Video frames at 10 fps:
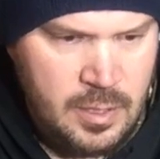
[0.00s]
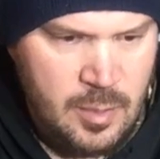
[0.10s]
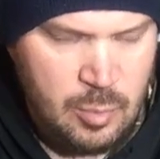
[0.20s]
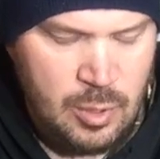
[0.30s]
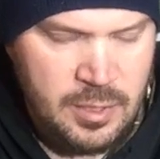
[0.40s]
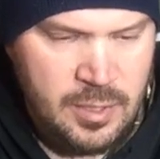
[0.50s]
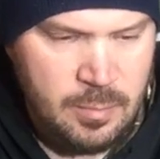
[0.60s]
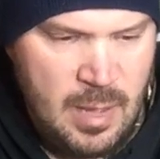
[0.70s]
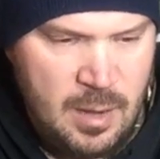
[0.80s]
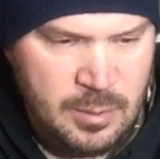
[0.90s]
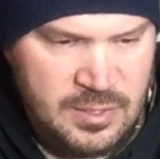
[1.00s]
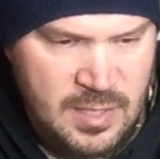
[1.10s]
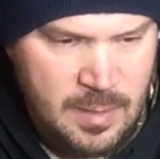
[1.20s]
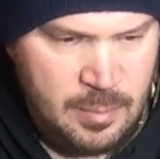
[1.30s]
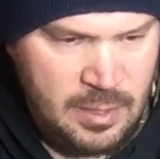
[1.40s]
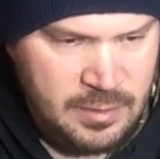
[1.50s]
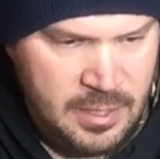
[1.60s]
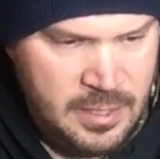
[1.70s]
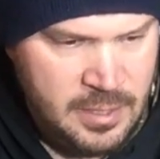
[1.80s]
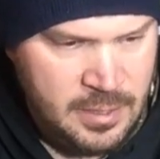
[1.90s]
Now pull another bobber stop on
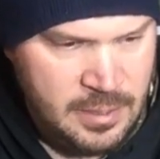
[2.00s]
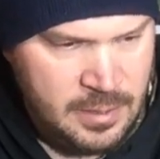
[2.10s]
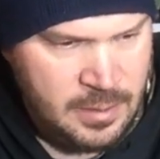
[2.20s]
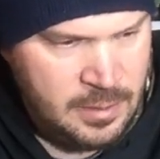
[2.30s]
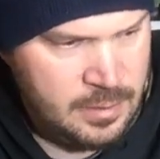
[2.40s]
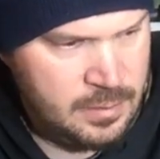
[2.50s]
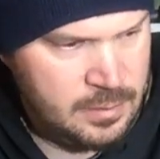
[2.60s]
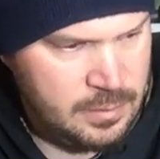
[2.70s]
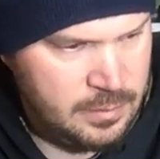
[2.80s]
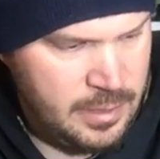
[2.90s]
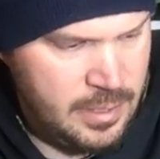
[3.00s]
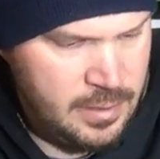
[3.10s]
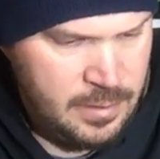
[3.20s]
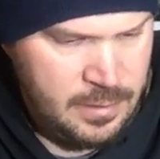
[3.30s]
there. Okay?